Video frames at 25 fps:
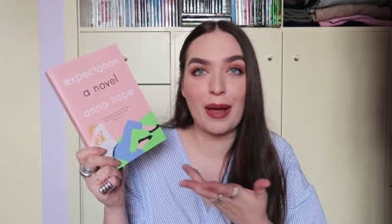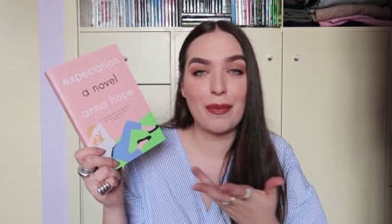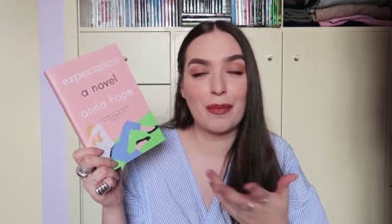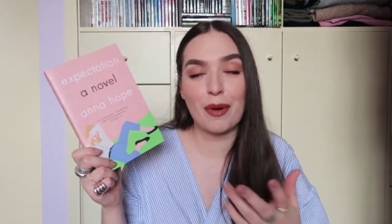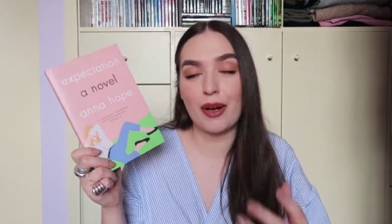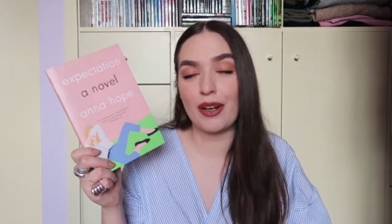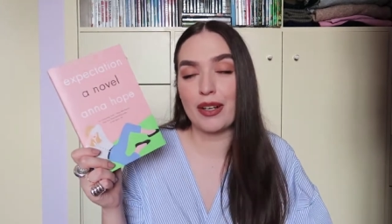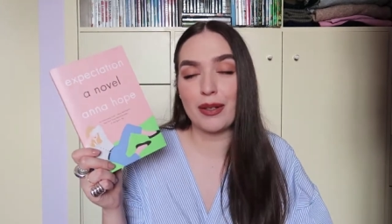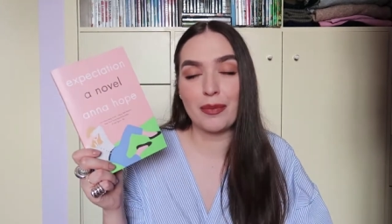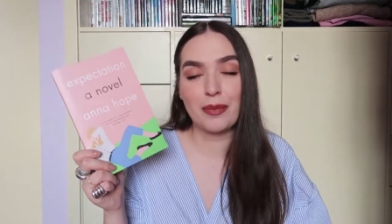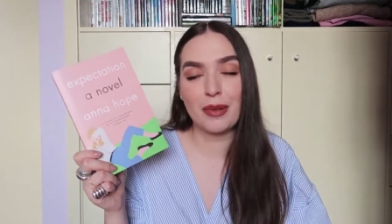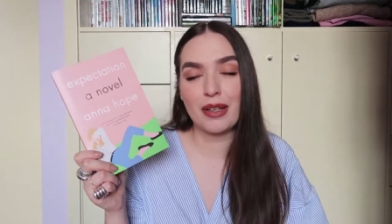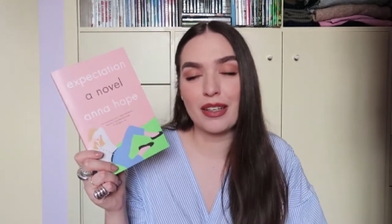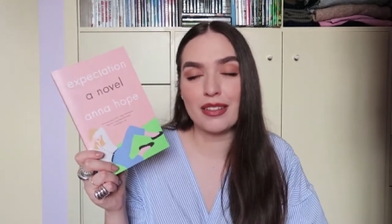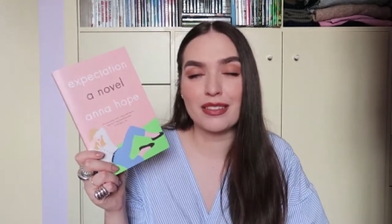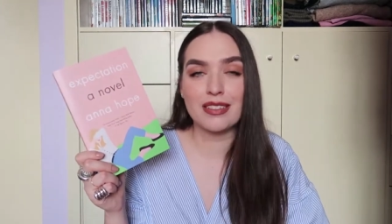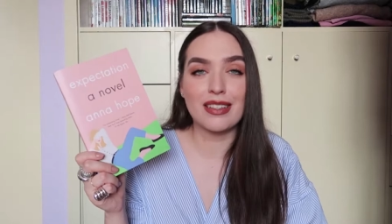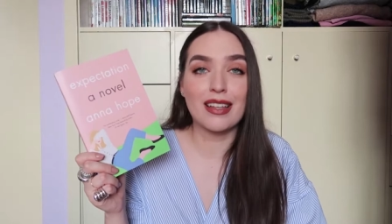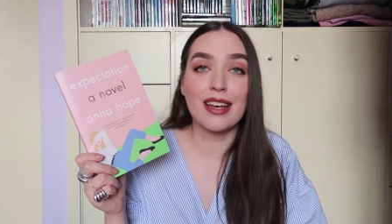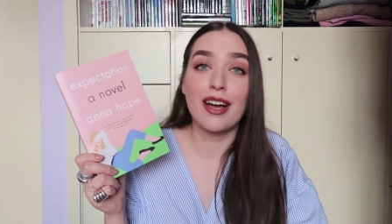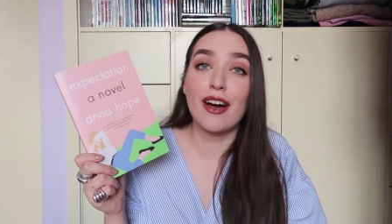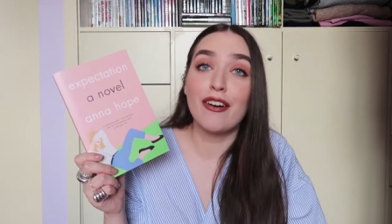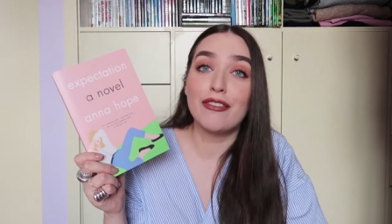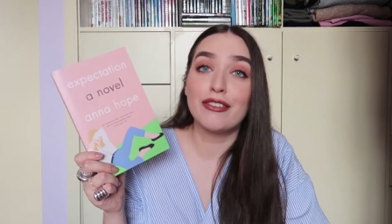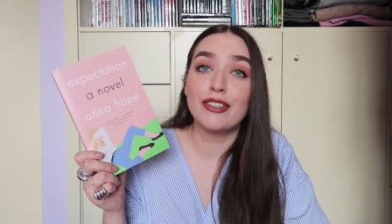bought it because
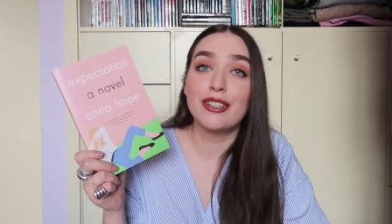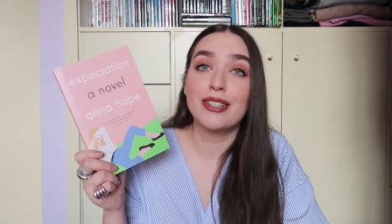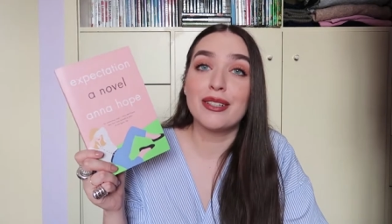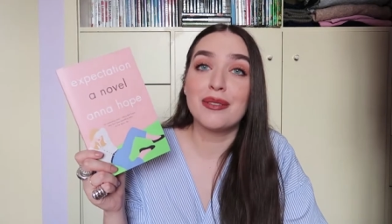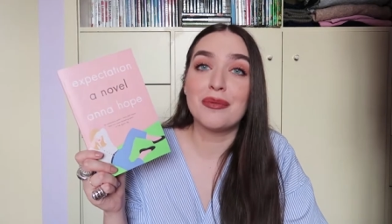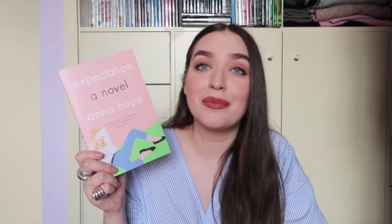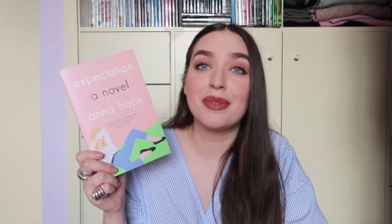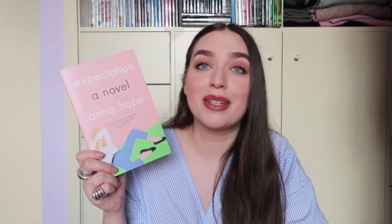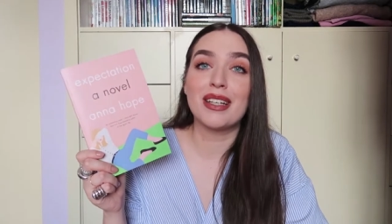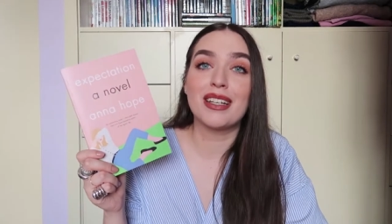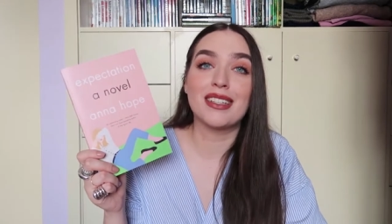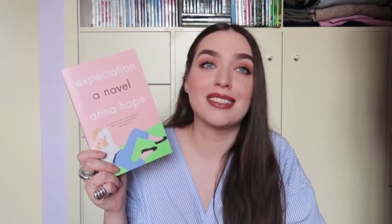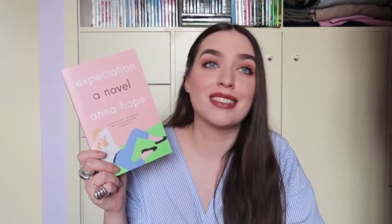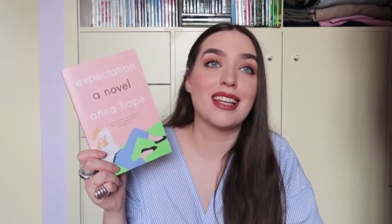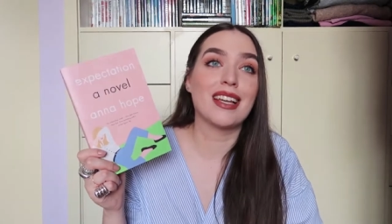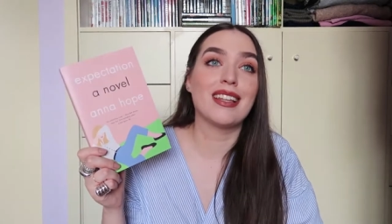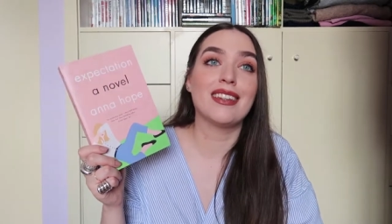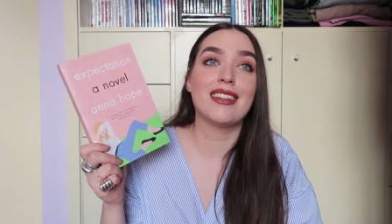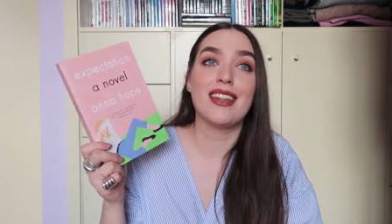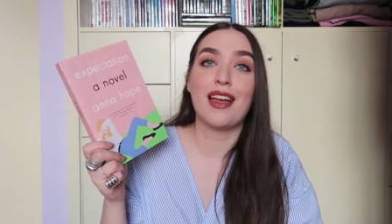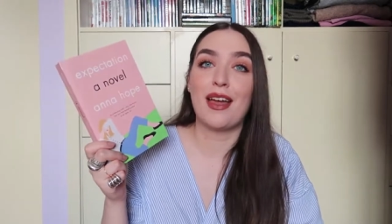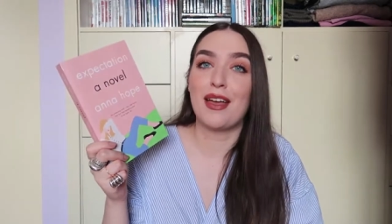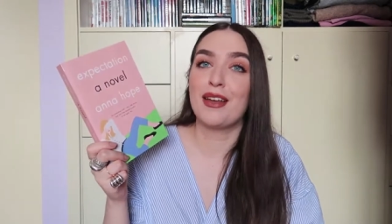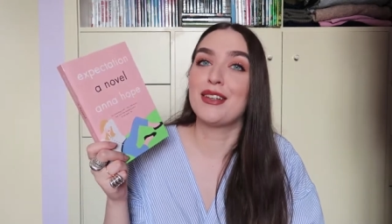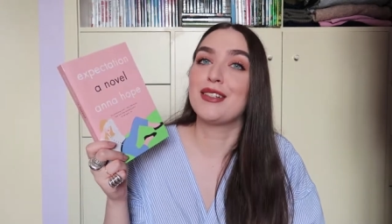of the cover, because I
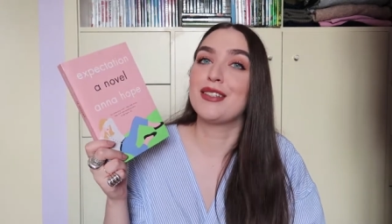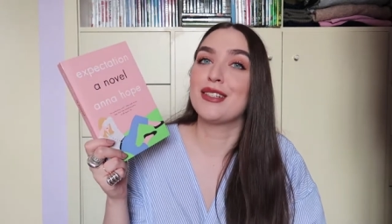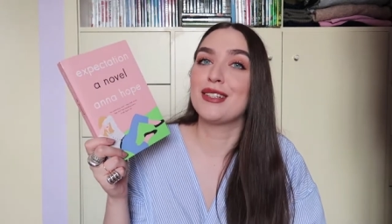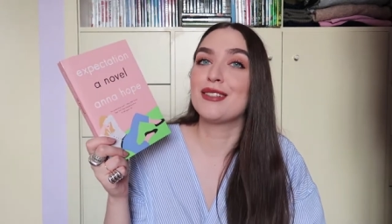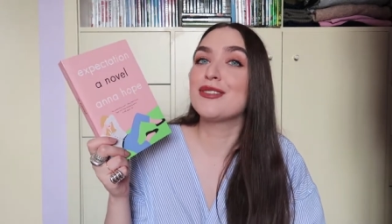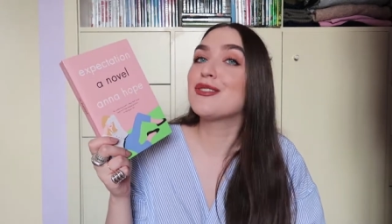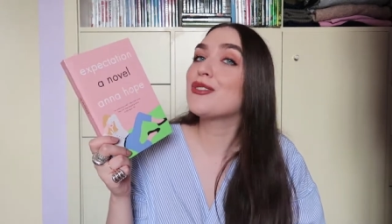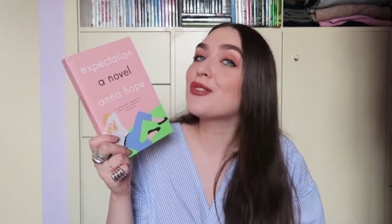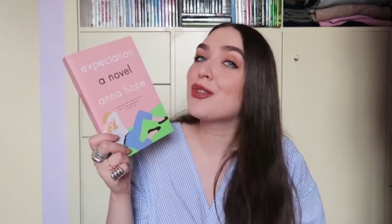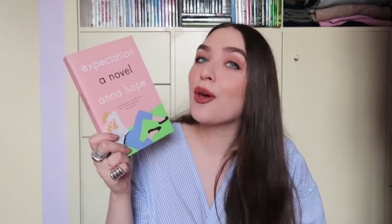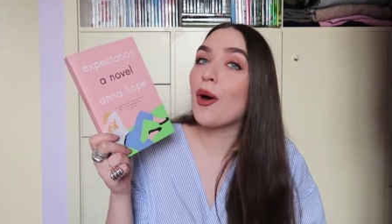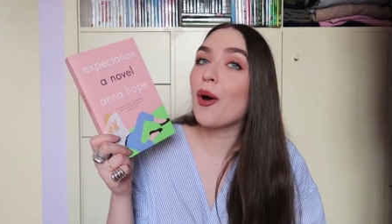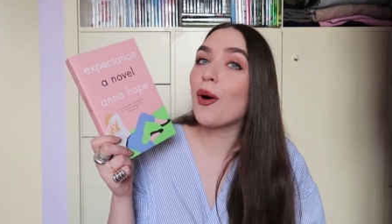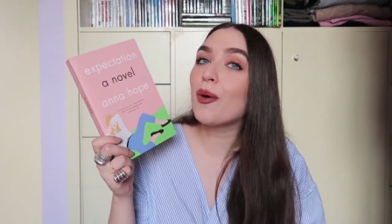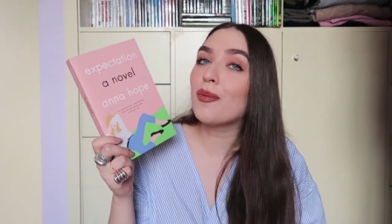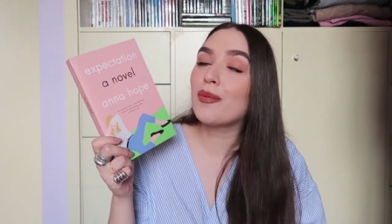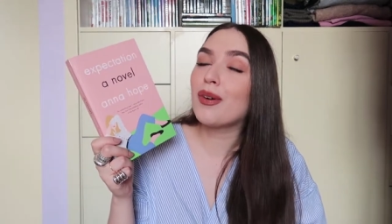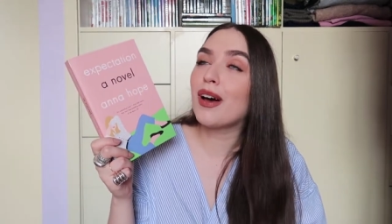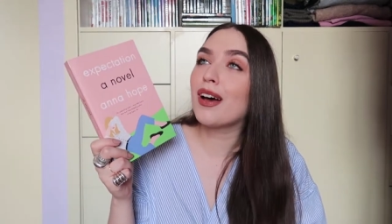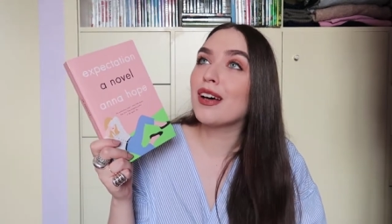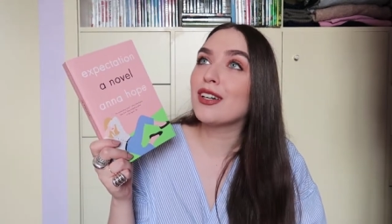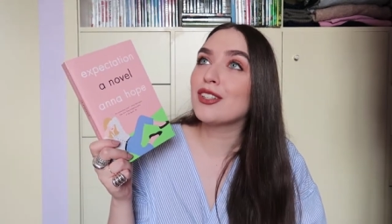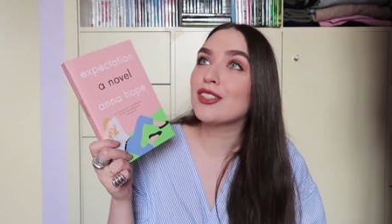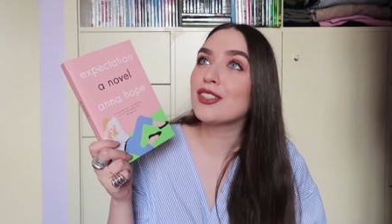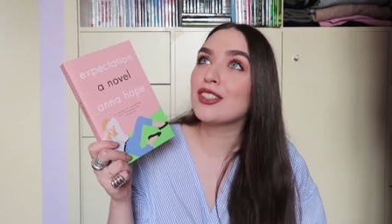liked it so
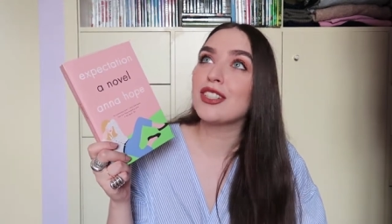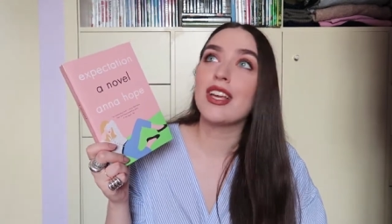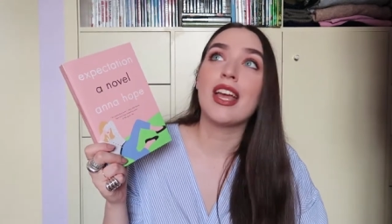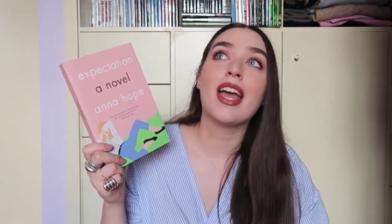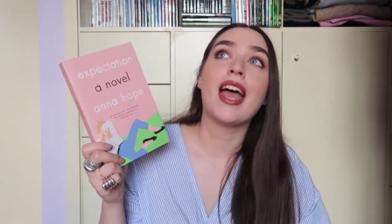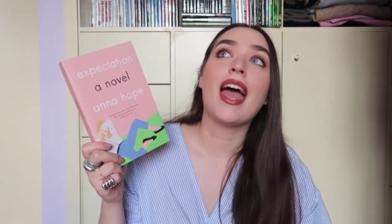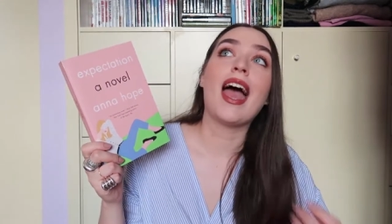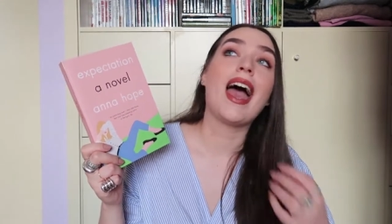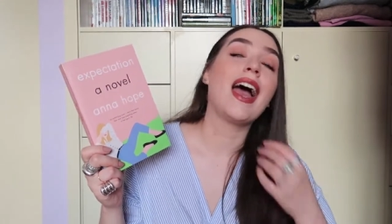much.